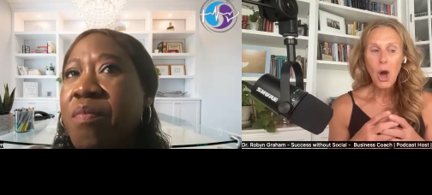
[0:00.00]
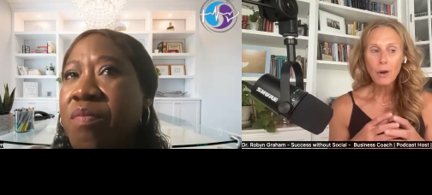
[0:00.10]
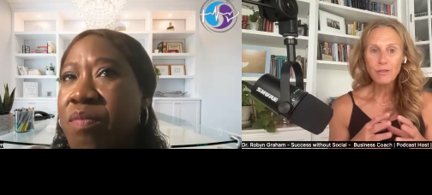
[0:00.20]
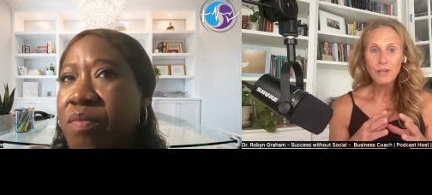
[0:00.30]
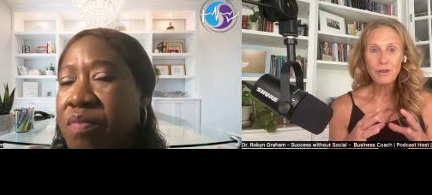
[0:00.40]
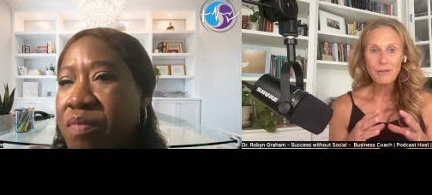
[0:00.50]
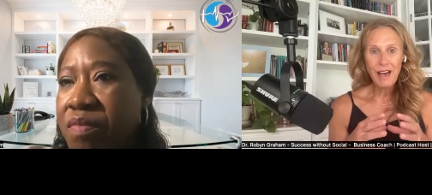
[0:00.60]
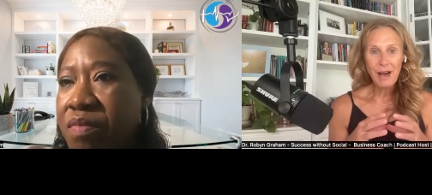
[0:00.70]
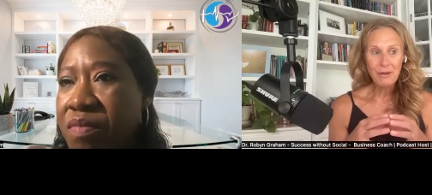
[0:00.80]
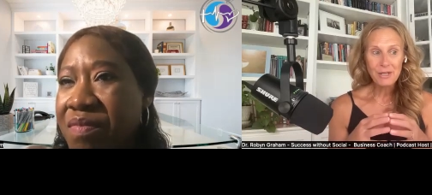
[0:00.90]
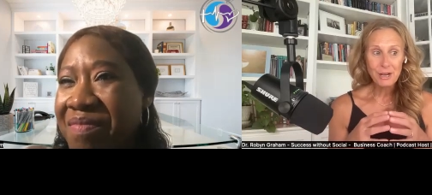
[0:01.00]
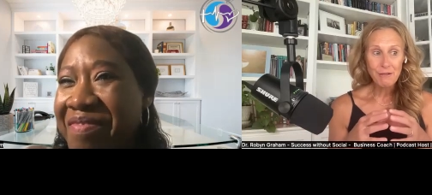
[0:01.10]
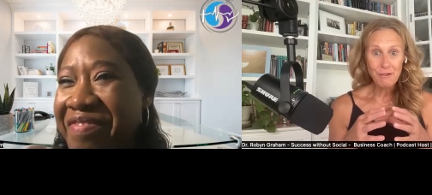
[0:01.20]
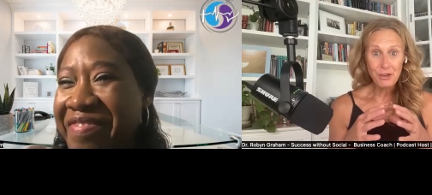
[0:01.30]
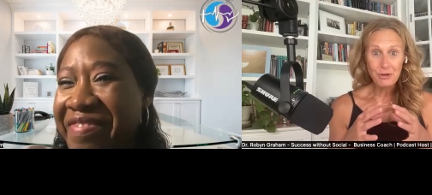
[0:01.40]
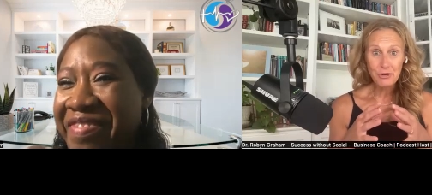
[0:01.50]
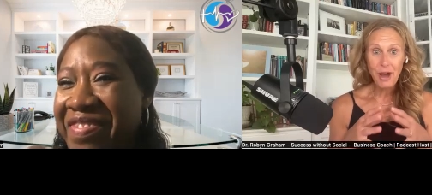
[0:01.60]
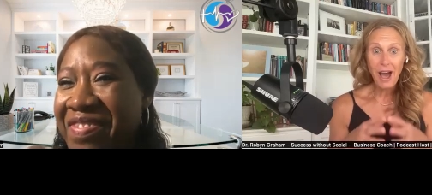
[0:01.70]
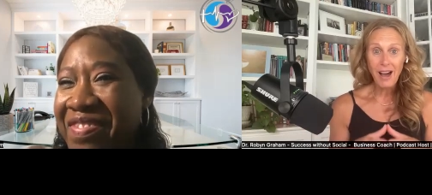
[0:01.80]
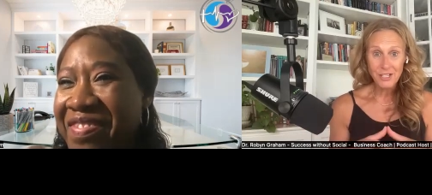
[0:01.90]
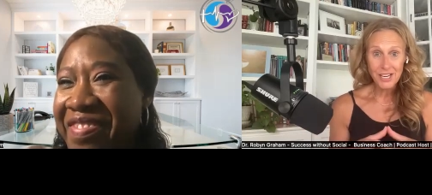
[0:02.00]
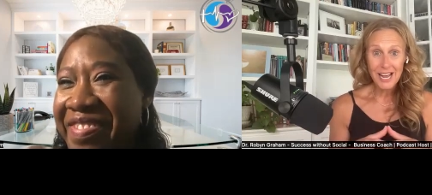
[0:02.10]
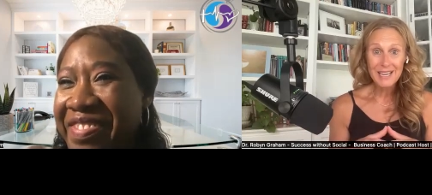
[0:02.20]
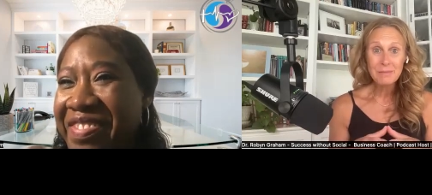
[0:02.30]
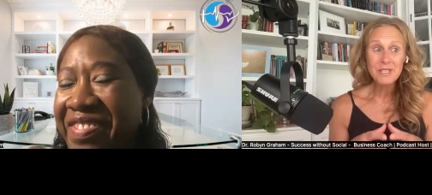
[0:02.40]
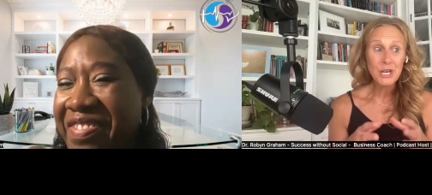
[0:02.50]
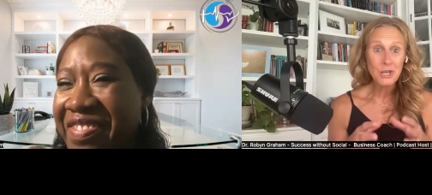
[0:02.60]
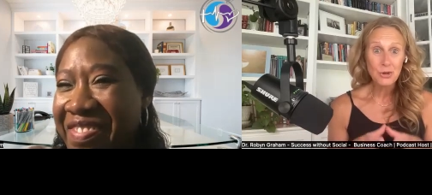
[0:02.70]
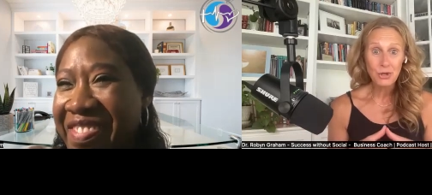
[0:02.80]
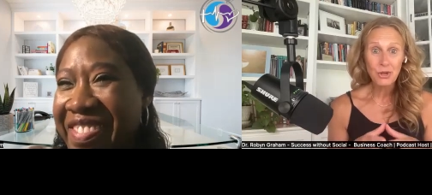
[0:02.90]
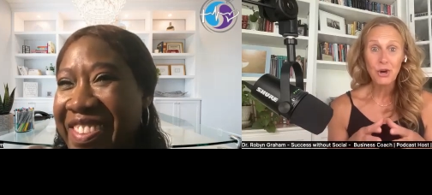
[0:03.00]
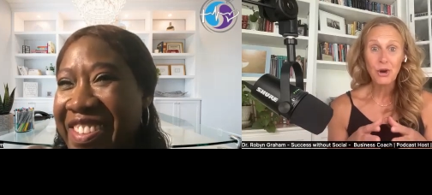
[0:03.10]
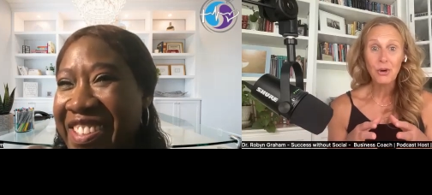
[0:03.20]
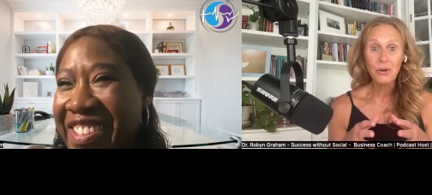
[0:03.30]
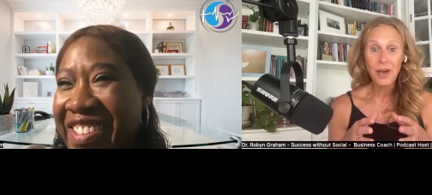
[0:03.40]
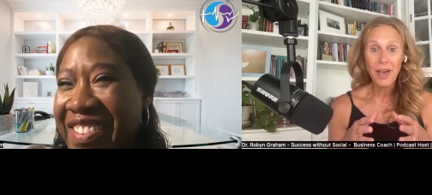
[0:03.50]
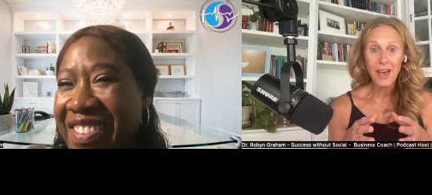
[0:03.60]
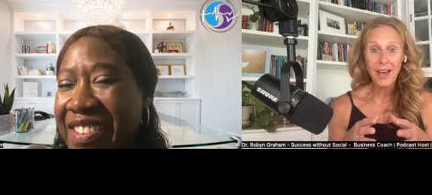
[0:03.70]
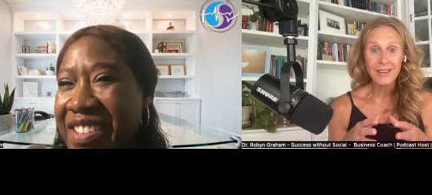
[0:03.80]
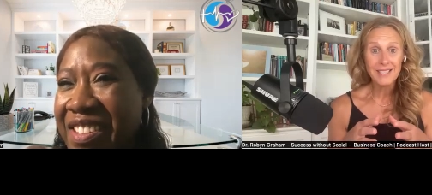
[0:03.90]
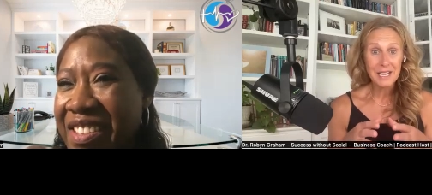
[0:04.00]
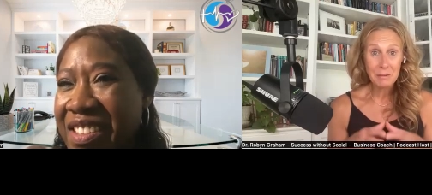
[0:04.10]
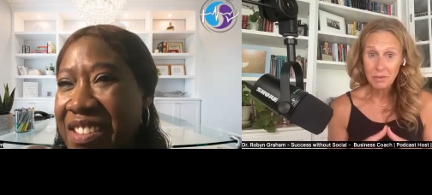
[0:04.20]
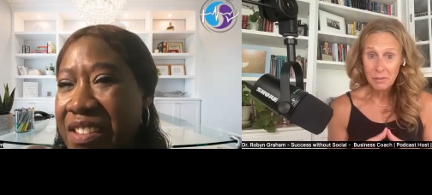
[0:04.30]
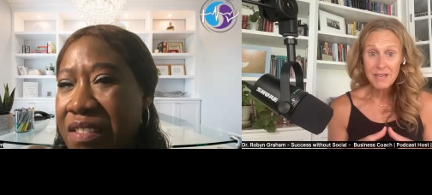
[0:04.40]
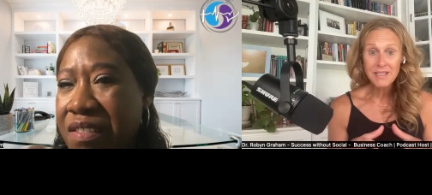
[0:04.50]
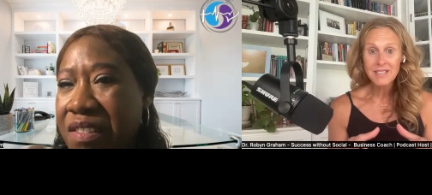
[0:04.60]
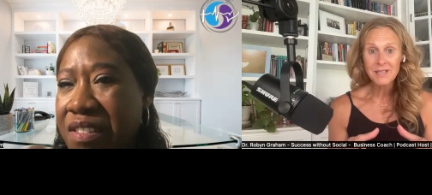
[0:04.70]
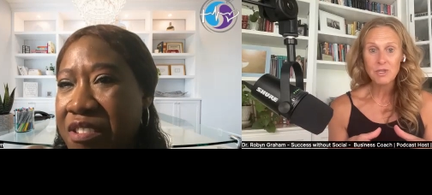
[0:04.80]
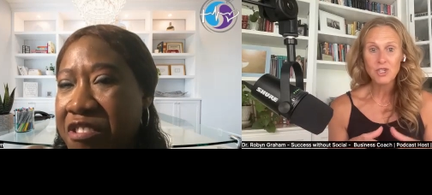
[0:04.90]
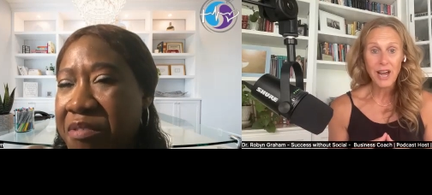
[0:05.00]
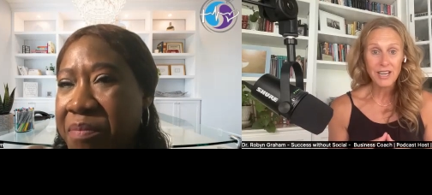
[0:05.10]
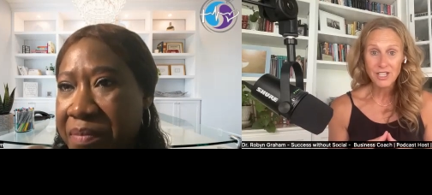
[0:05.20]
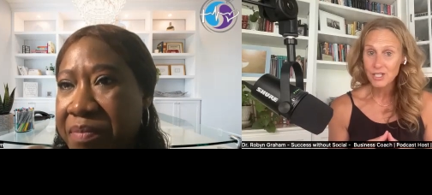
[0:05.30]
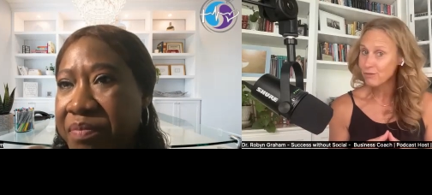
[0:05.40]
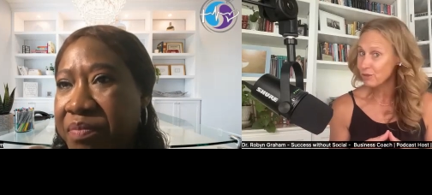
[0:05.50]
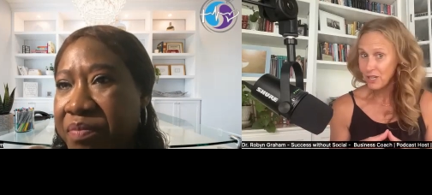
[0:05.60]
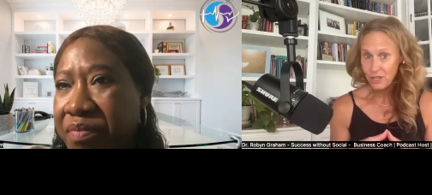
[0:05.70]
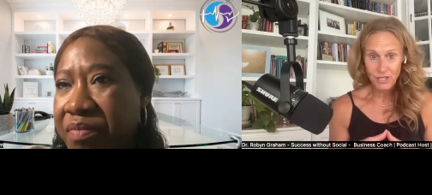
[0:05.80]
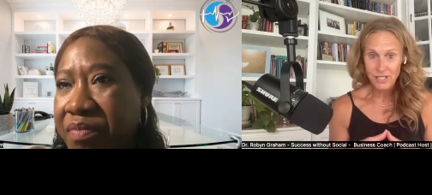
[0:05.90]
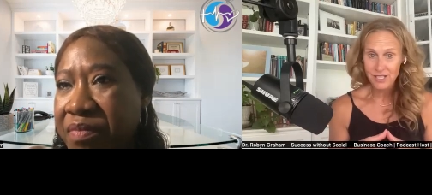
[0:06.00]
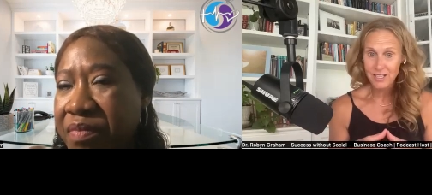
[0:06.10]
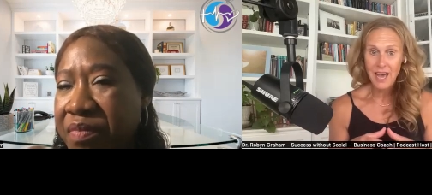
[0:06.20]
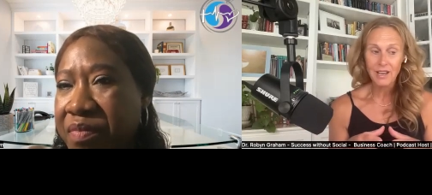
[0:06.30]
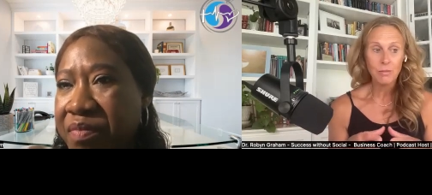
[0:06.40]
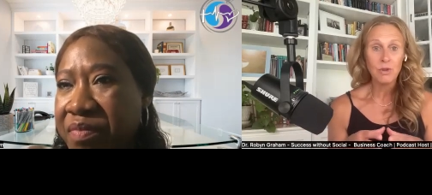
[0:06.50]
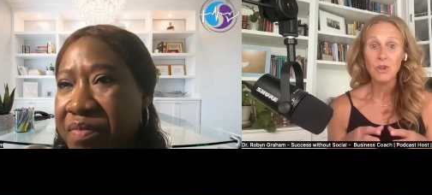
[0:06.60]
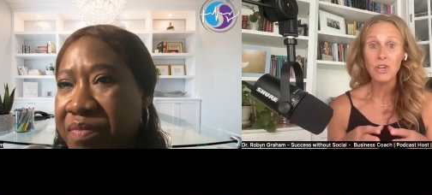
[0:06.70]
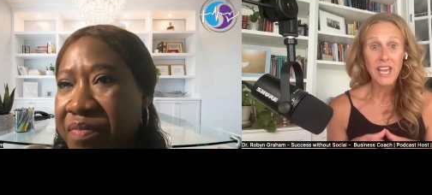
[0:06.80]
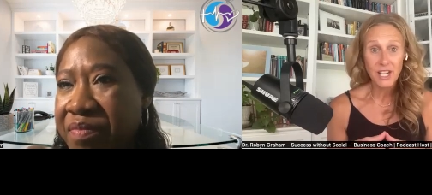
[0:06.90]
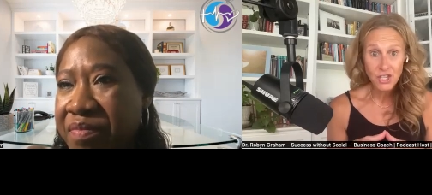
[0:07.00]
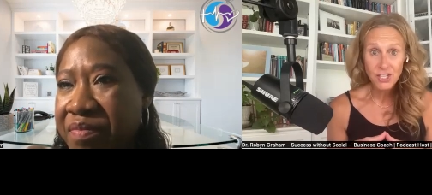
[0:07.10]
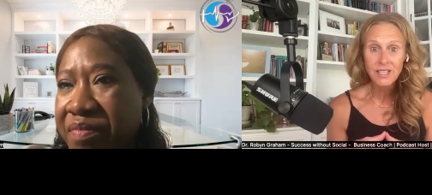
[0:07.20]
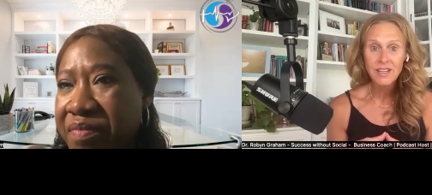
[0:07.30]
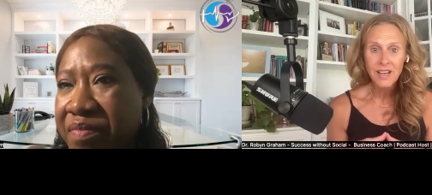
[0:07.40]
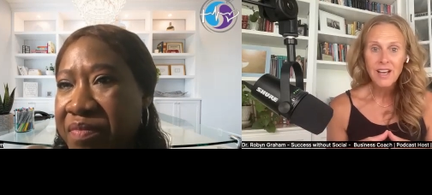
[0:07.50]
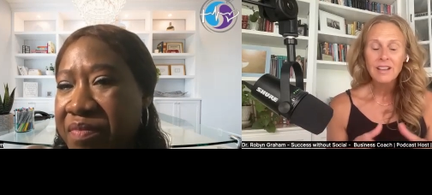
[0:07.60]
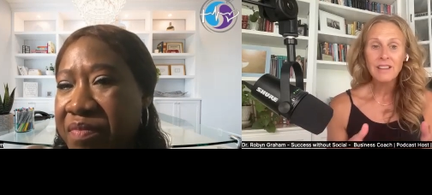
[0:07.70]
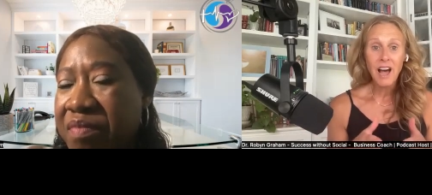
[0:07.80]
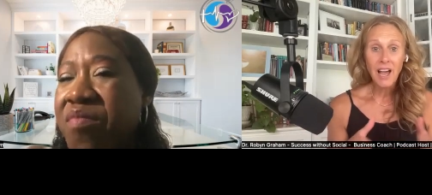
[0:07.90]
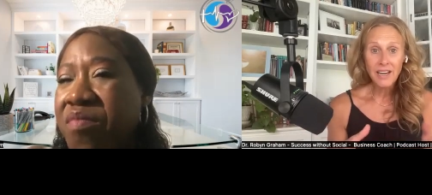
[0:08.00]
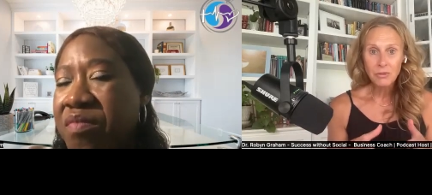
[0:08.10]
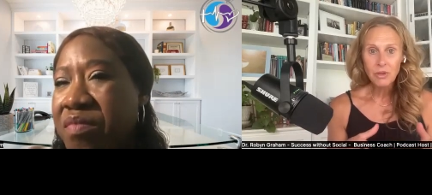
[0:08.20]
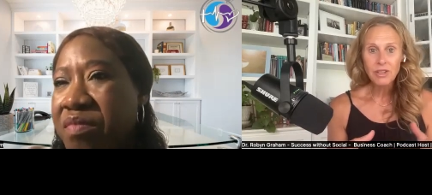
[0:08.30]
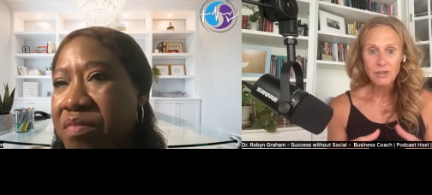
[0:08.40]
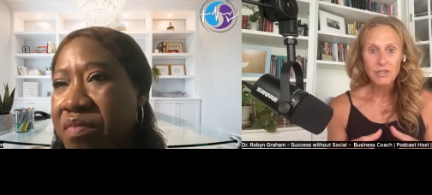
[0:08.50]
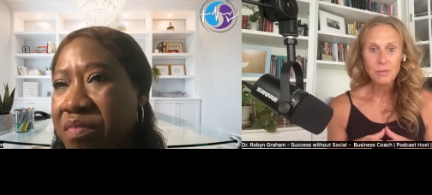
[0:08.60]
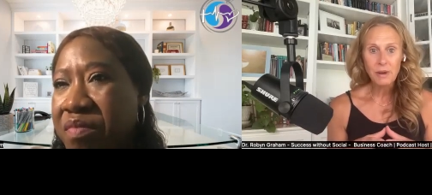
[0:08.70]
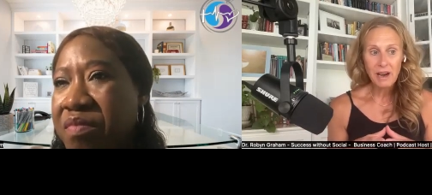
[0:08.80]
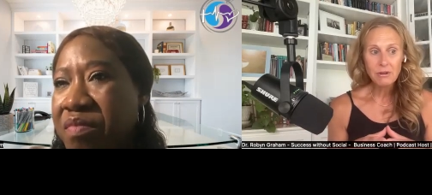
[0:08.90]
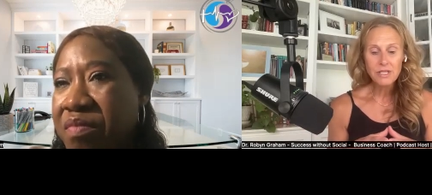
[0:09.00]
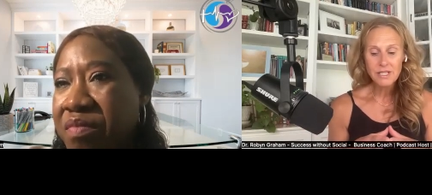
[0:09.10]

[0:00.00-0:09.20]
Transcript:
Speaker 1: hopefully you found a few action items that you can go and implement, some strategies for increasing that communication line with your spouse